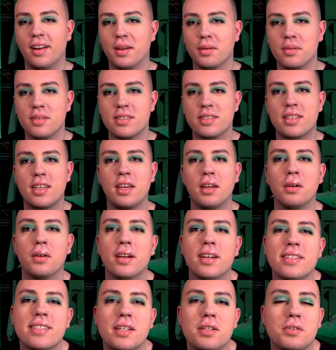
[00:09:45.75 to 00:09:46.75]
It was cute.
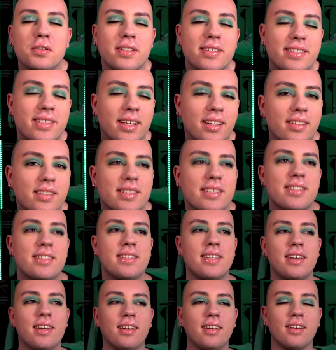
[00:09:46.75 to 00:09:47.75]
It's interesting to
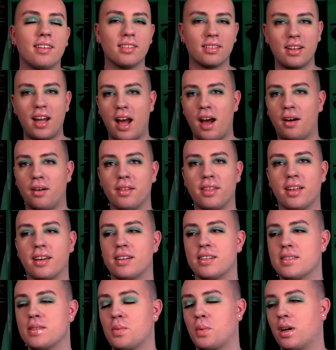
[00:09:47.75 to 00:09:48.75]
see how
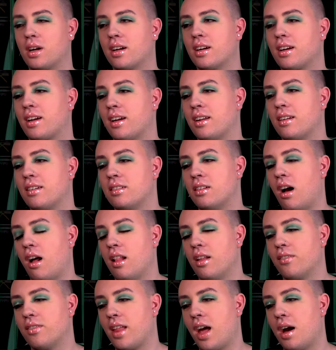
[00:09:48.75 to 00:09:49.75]
things work and all
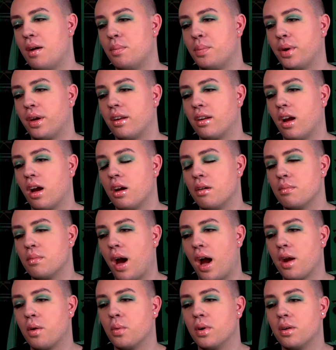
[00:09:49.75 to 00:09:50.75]
of that. But
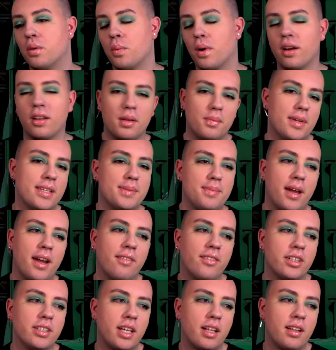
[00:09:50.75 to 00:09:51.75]
I wouldn't wear them as my
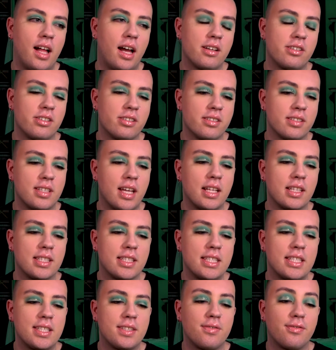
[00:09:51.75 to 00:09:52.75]
everyday lashes.
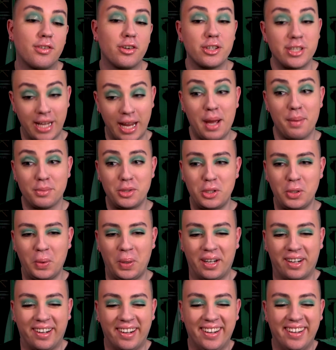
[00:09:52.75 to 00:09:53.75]
That's for damn
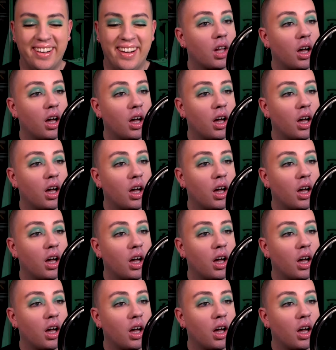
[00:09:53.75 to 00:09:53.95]
sure.